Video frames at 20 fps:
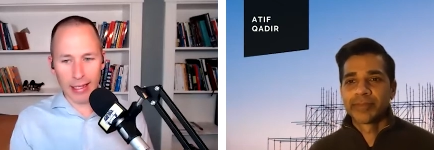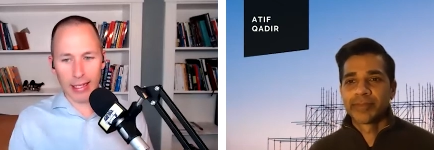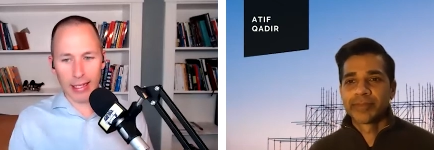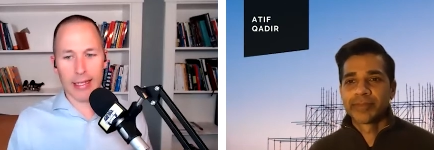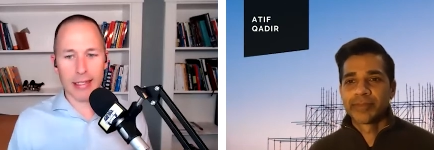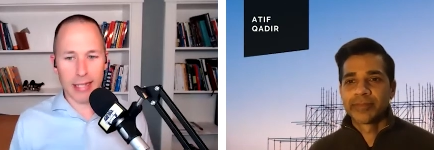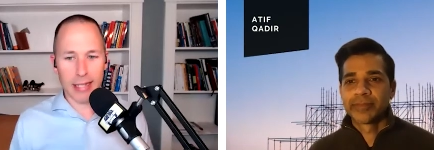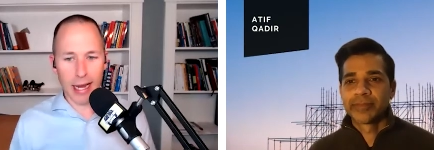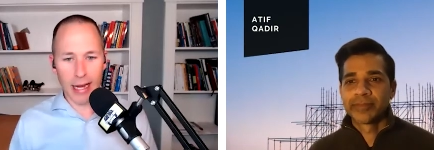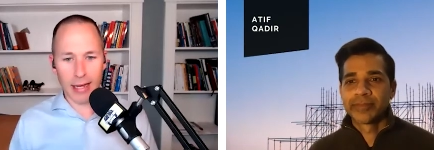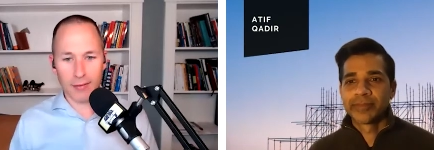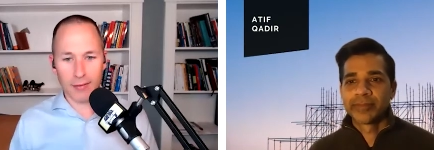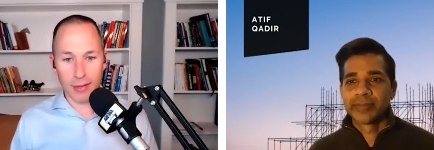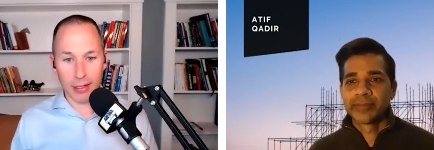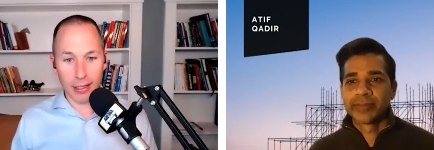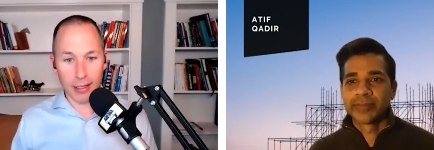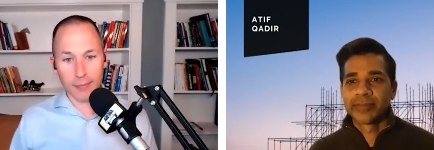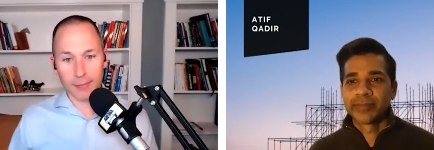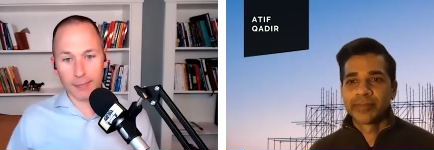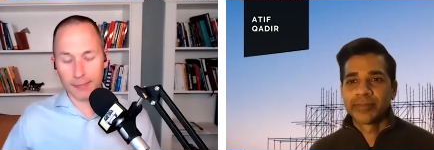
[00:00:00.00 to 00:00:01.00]
Speaker 1: then let's dive
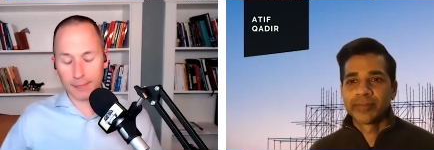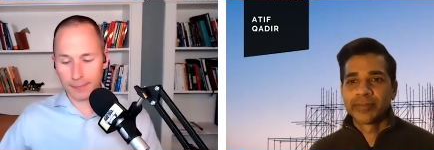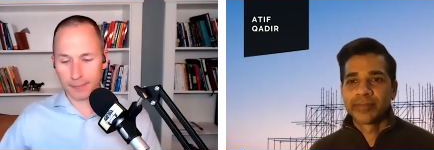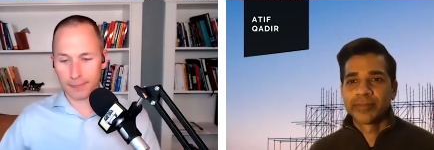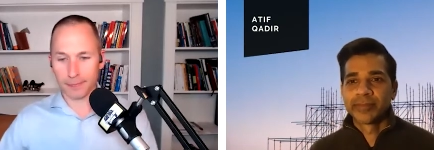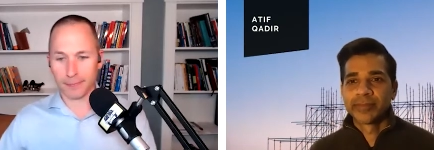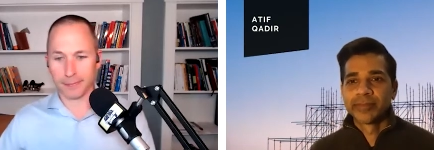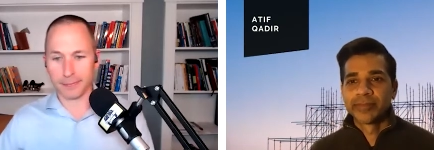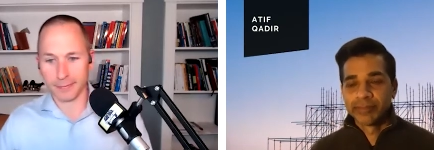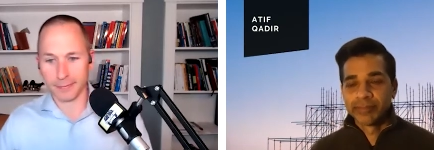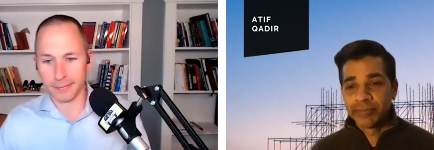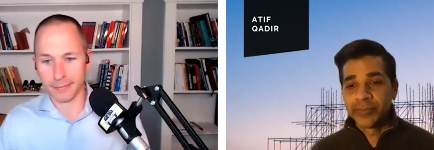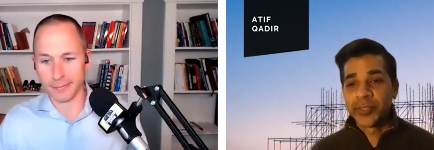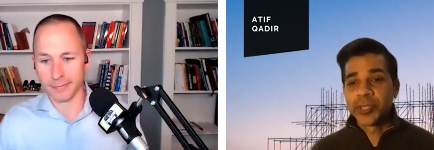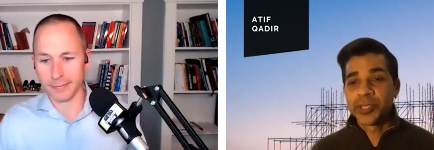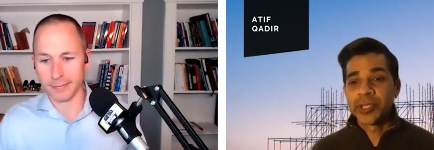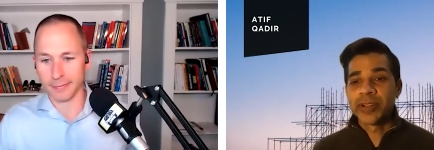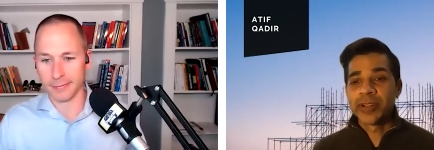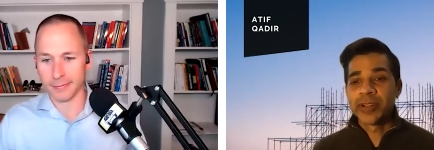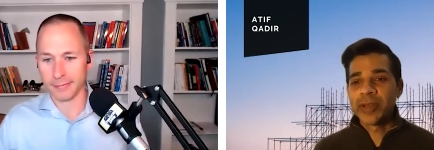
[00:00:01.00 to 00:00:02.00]
in.
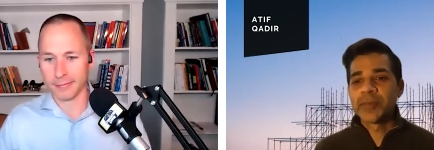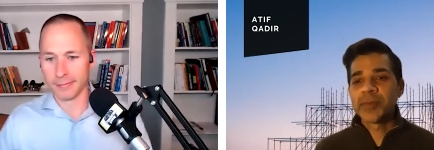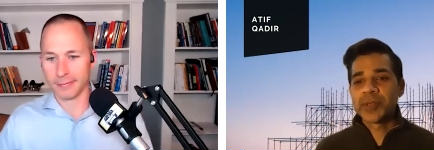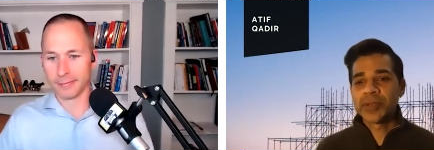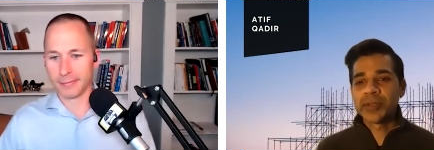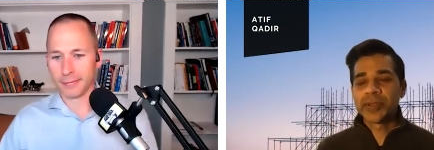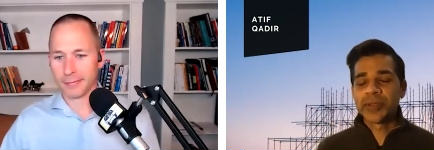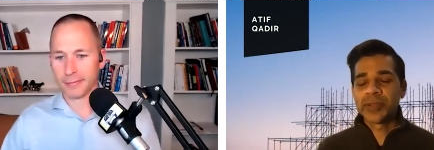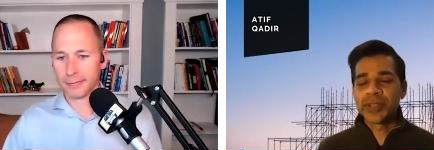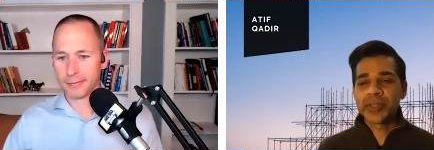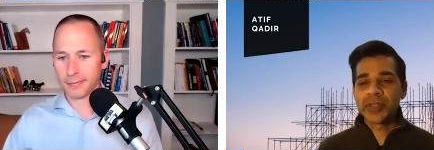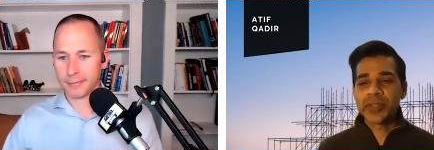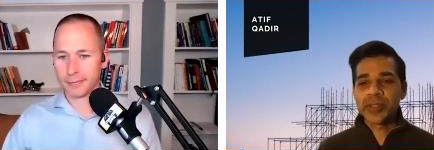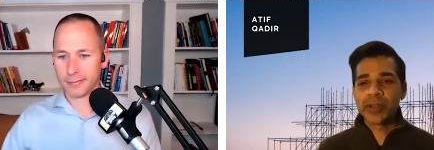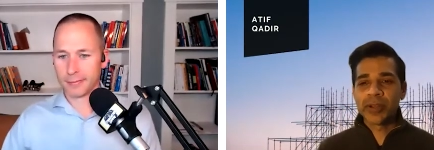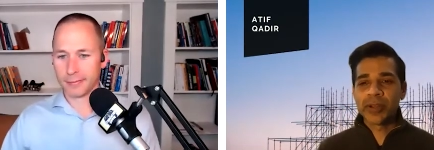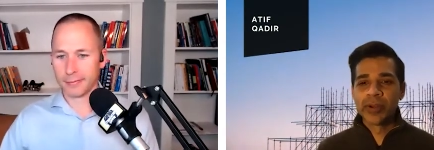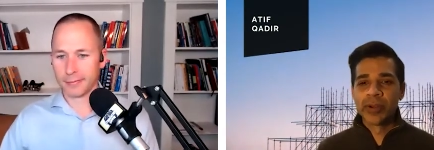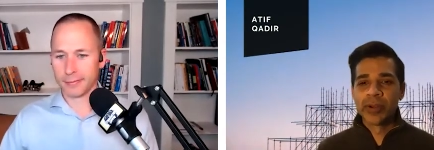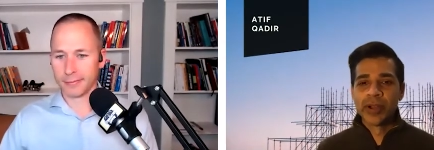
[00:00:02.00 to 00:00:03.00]
Sure, absolutely.
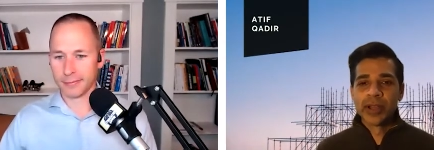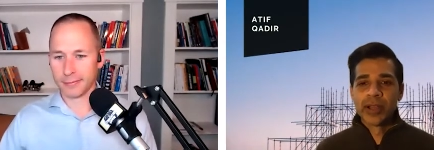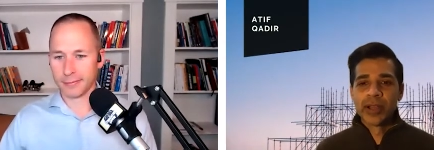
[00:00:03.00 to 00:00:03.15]
So